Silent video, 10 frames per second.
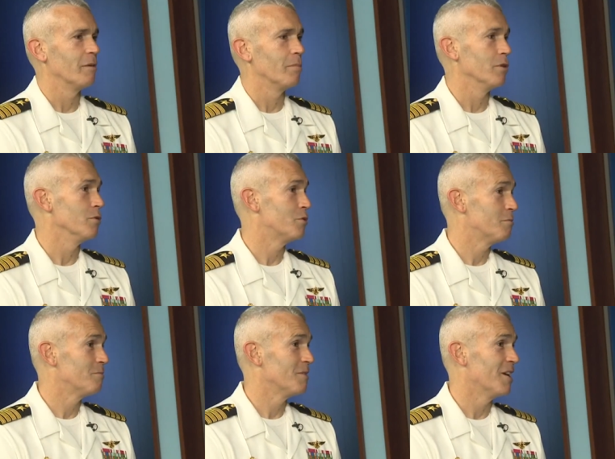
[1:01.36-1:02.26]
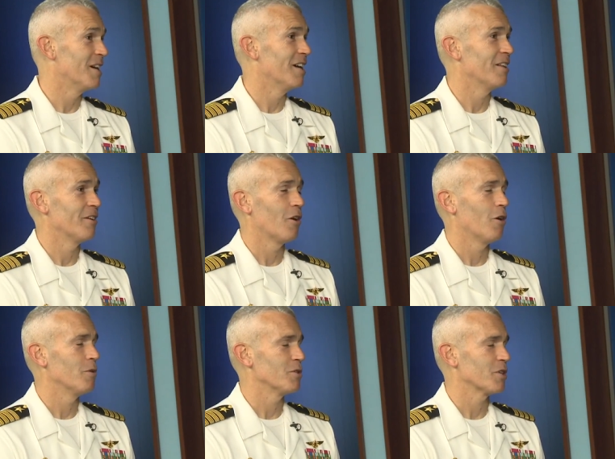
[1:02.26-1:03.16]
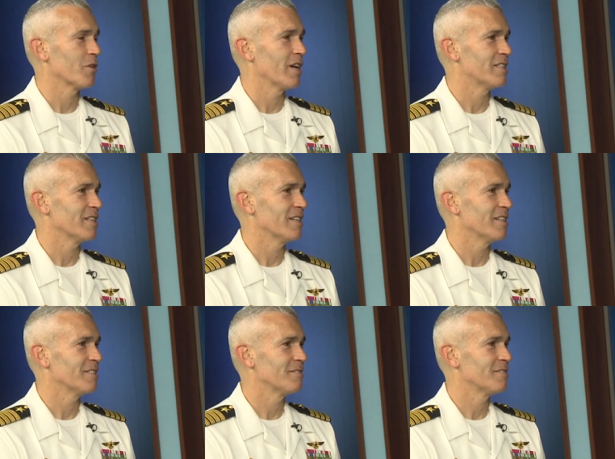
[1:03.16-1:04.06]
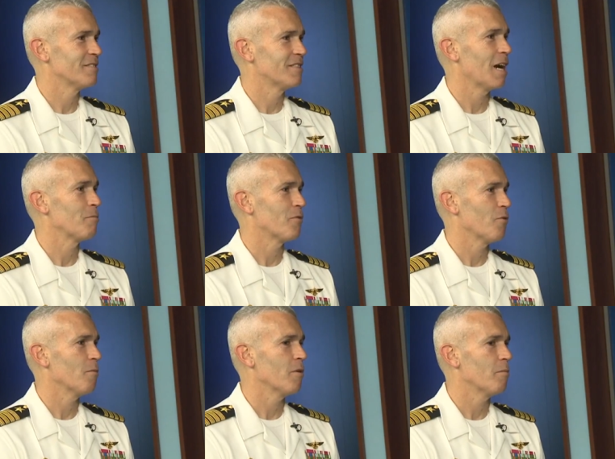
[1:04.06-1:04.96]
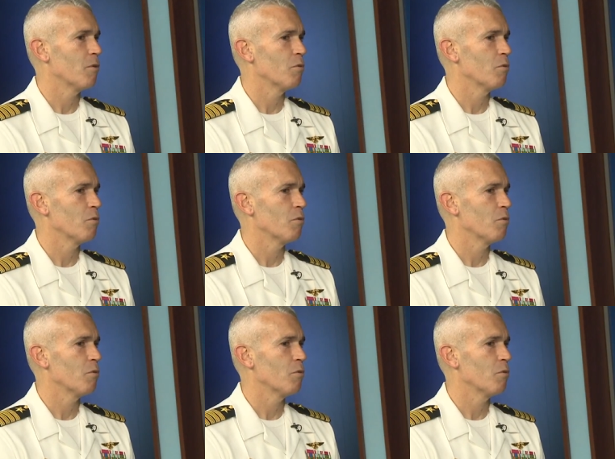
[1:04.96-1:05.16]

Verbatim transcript: blues. Uh, they're always a great uh, top performer, but